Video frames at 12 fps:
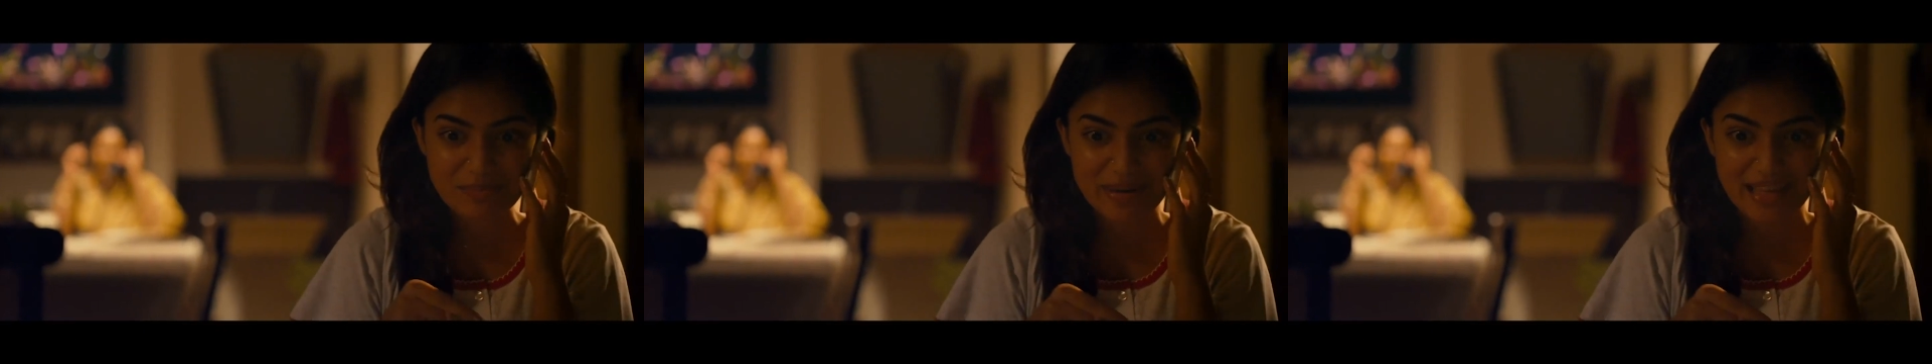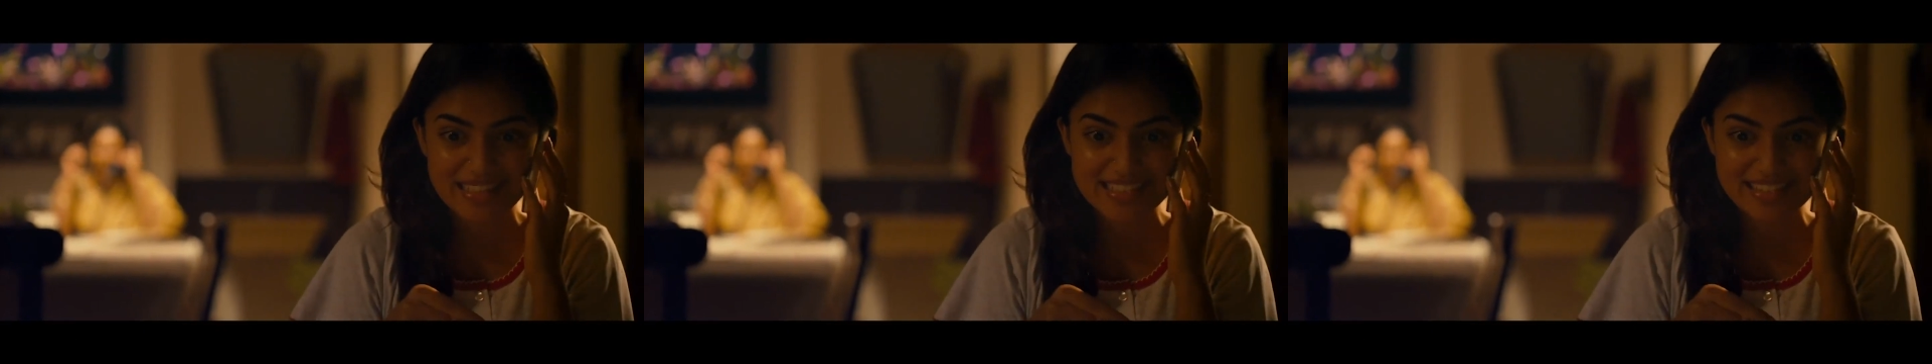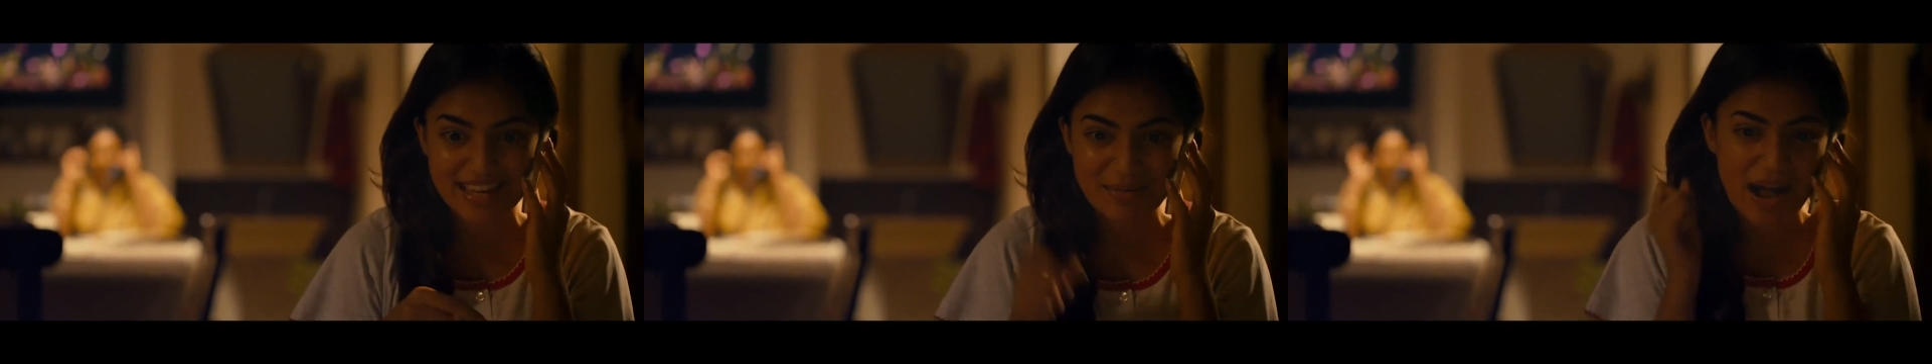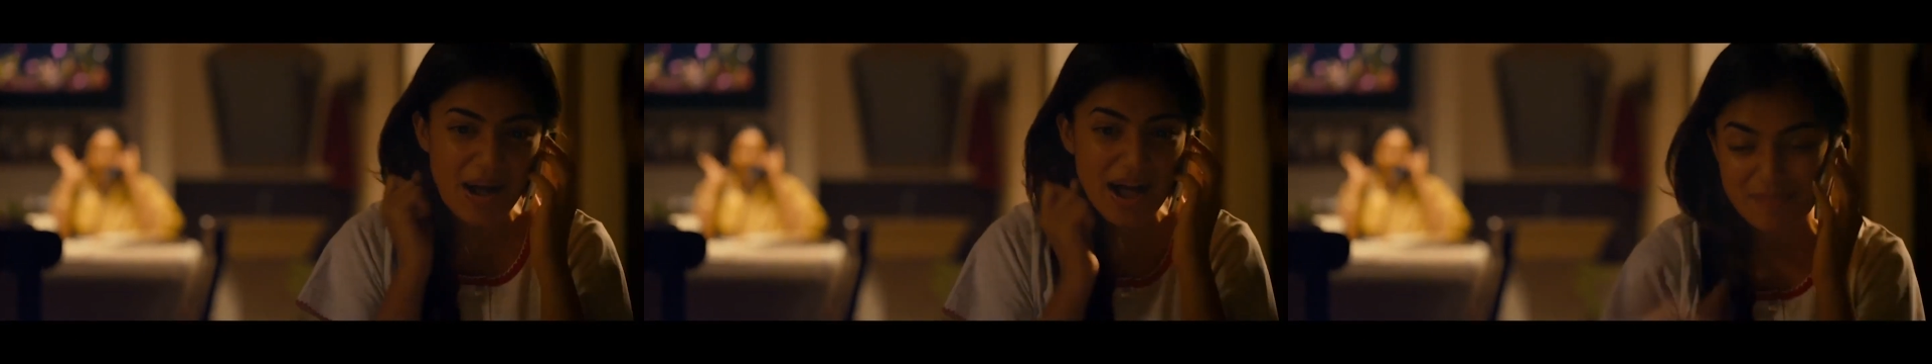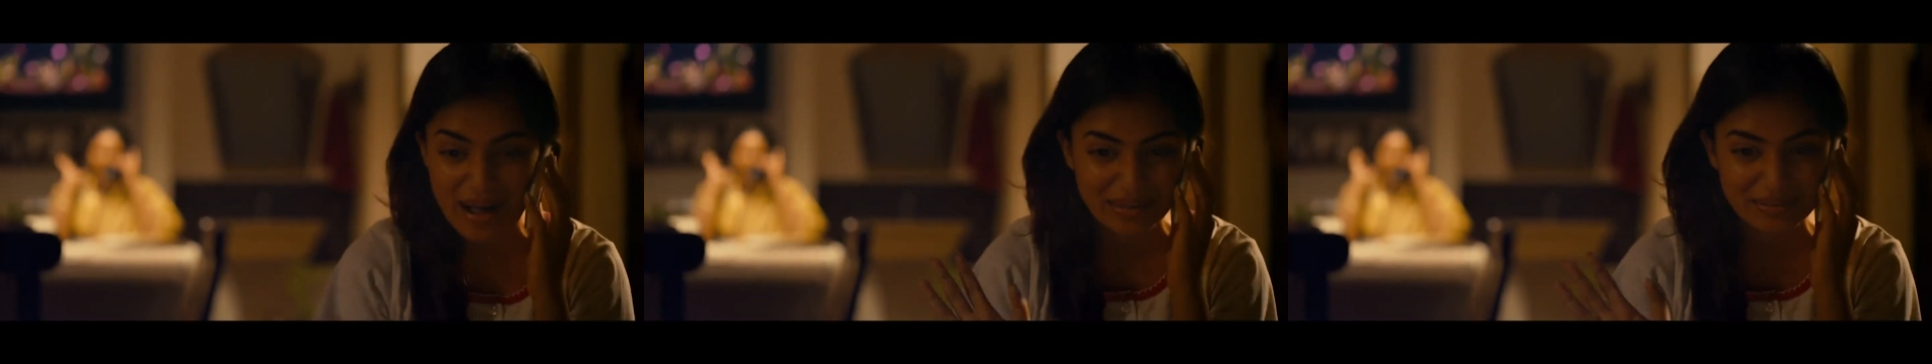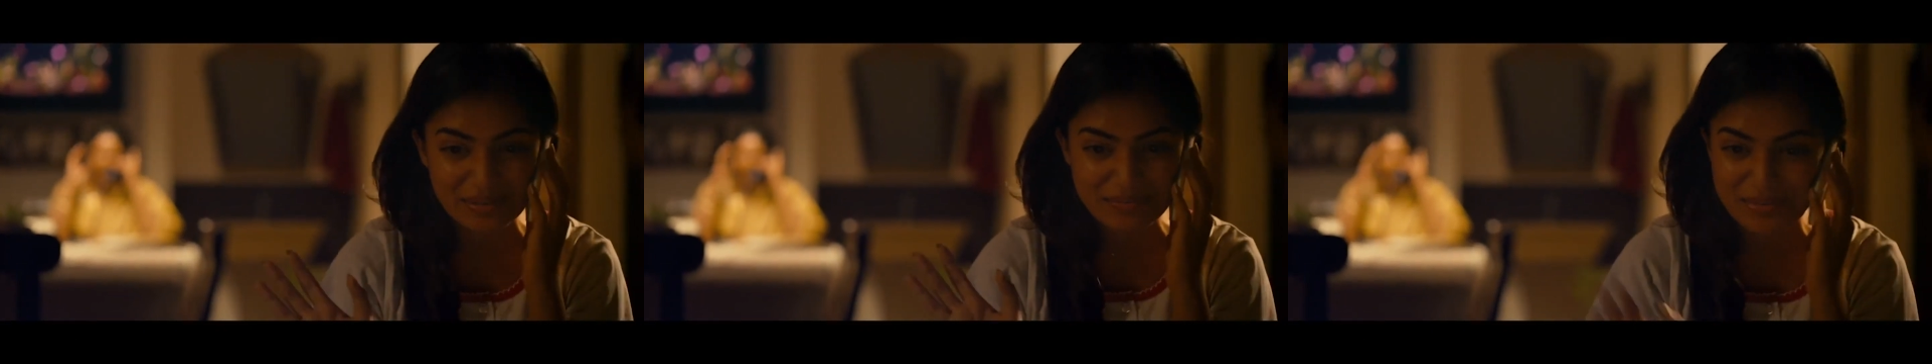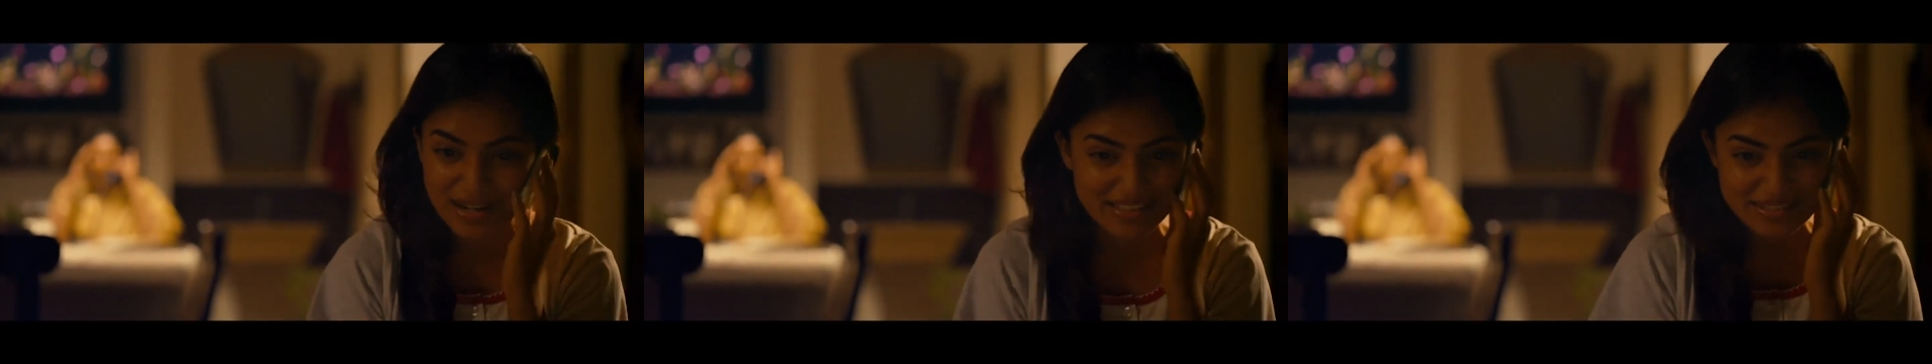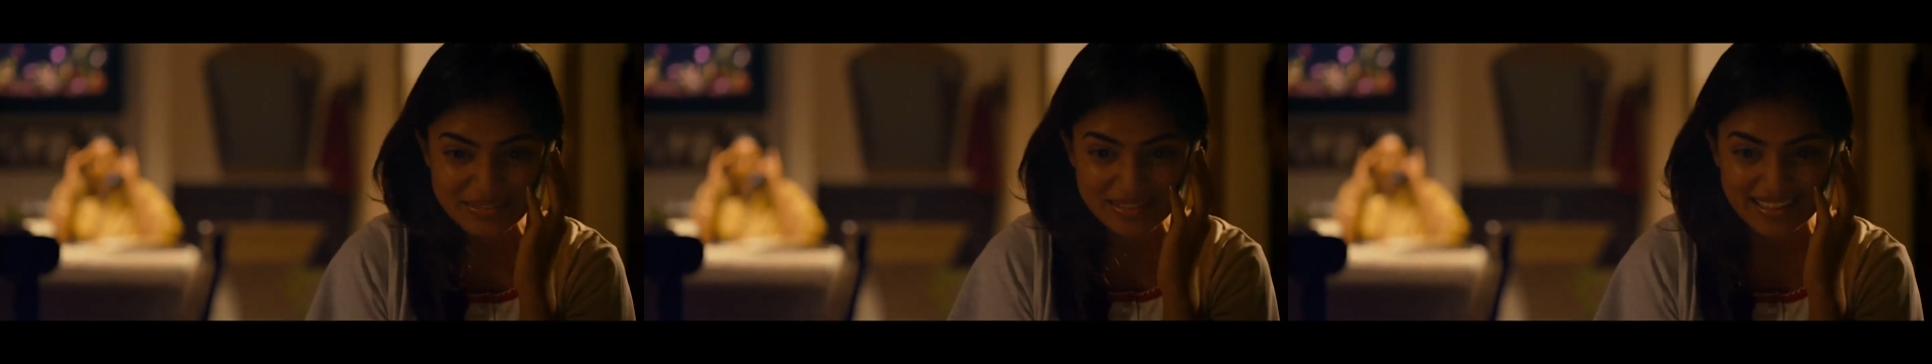and that's in this movie as
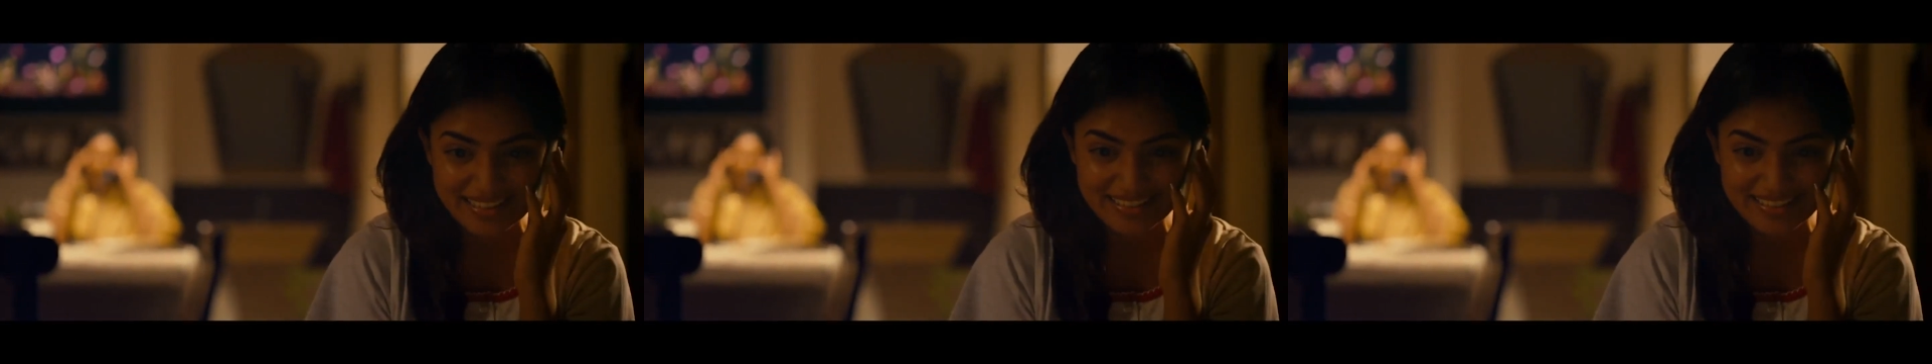well. But the